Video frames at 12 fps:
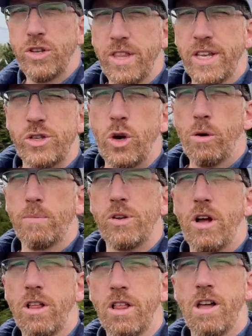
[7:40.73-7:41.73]
of these homes
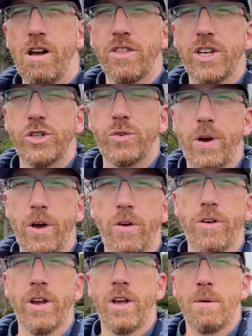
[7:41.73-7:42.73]
all along this road,
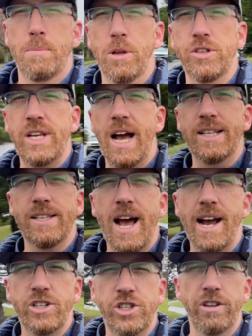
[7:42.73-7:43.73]
both sides
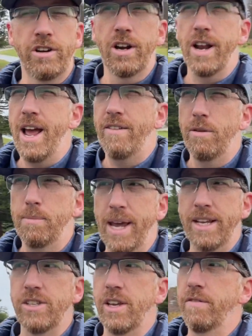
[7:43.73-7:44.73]
actually, are going to have
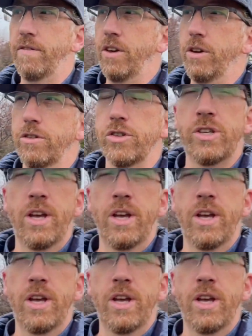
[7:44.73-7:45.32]
amazing views